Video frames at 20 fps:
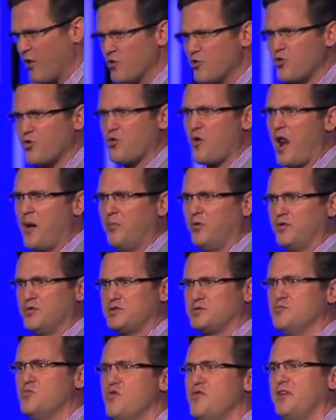incredible
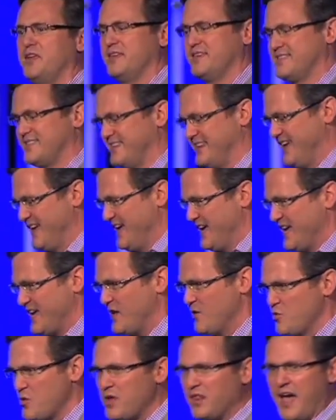this movie is, and
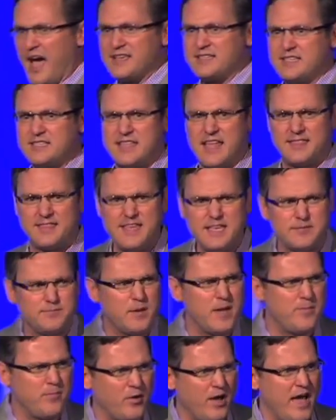he realizes that these
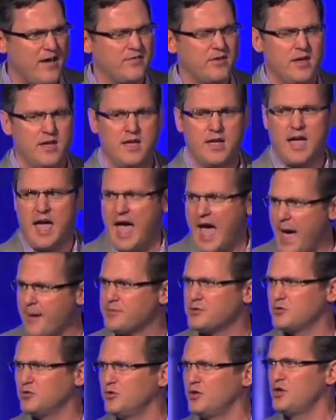people have
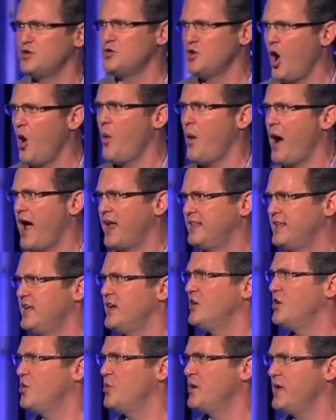absolutely no
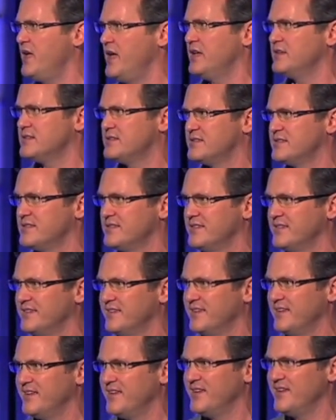idea who he is.
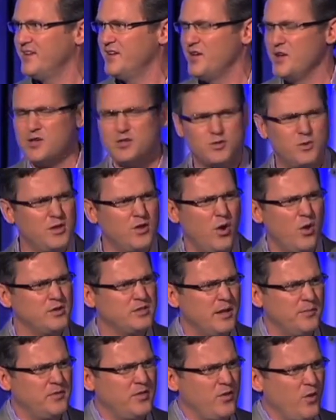So he goes
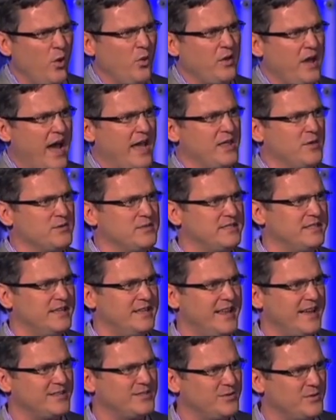up to the old guy he was sitting
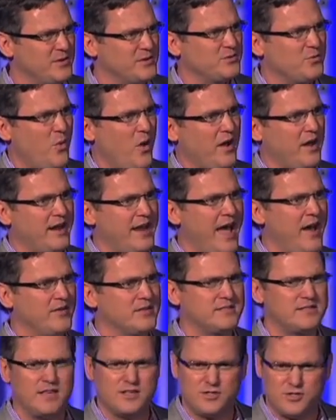next to, and he's walking out
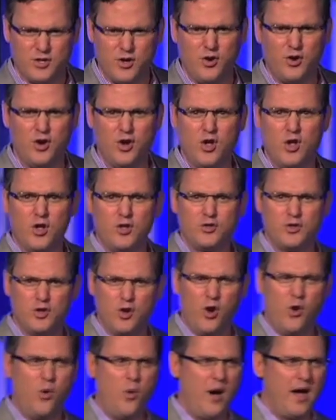and says, sir, do you
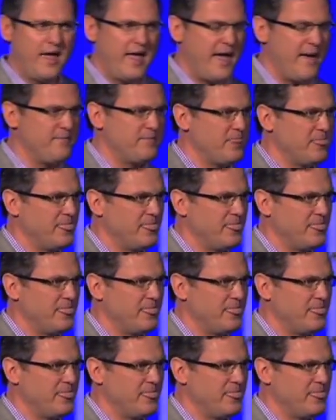know who I am?